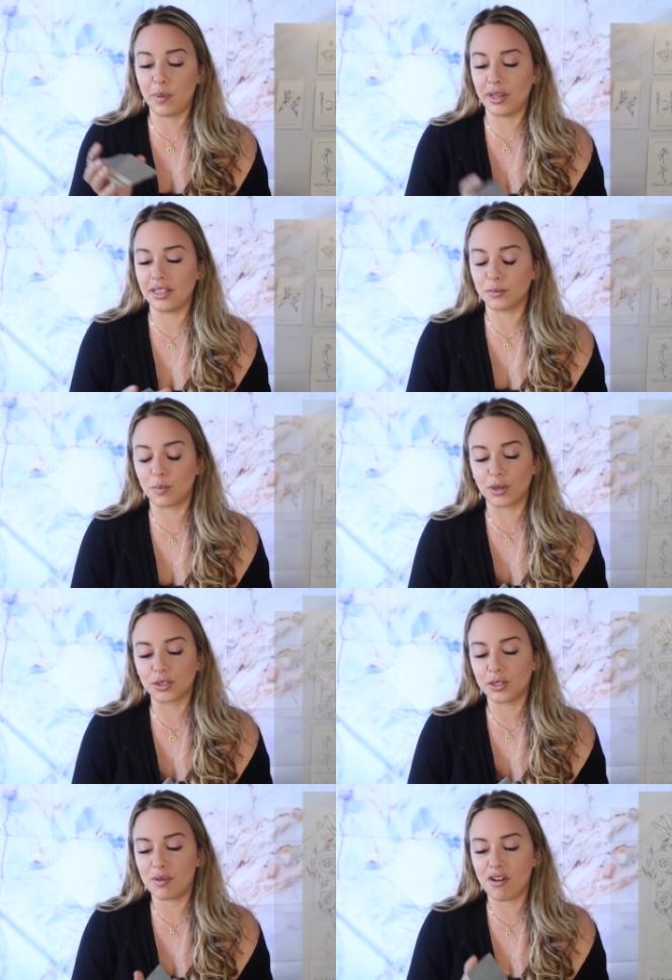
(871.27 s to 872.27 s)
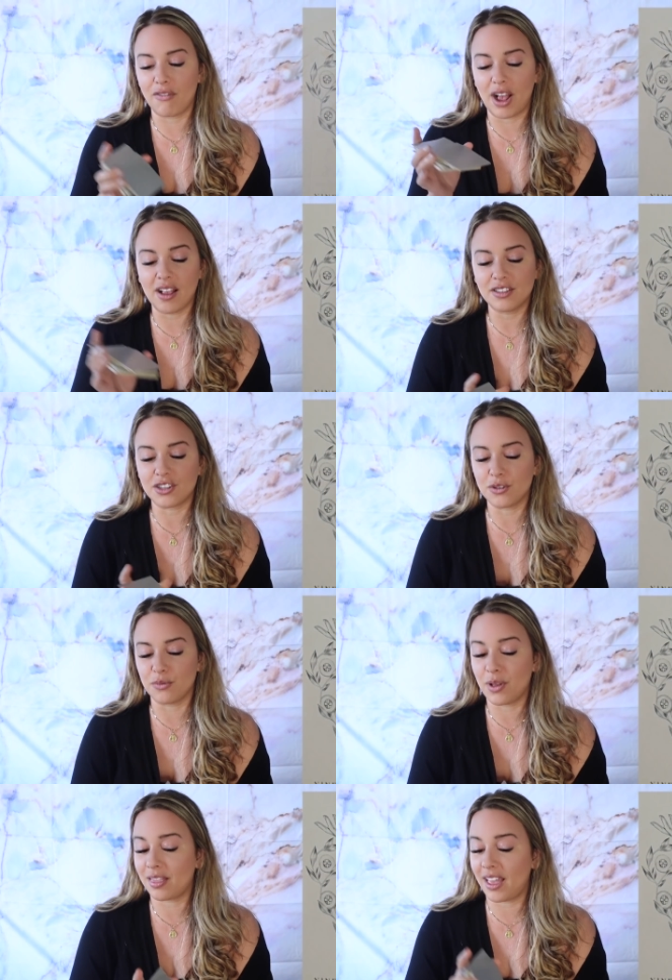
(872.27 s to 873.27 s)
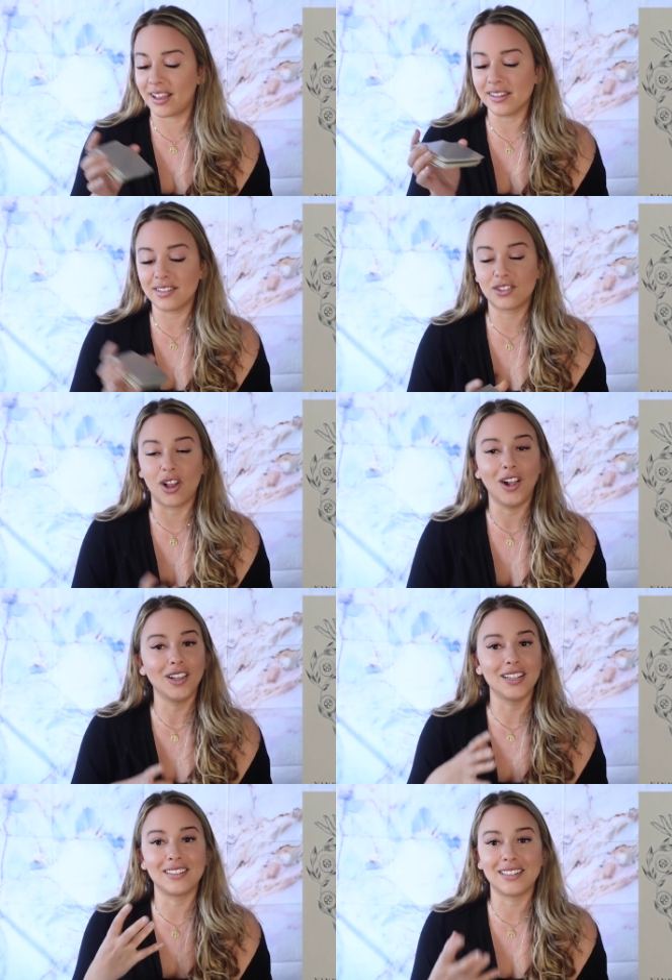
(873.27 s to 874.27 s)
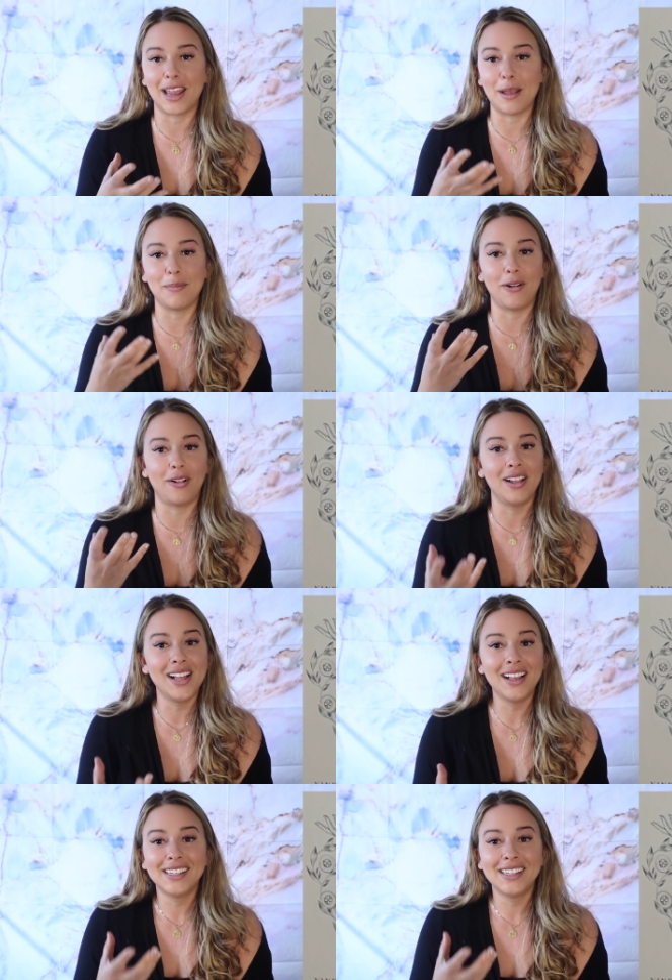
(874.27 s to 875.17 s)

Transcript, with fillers: but this person provides you with like a solid, stable,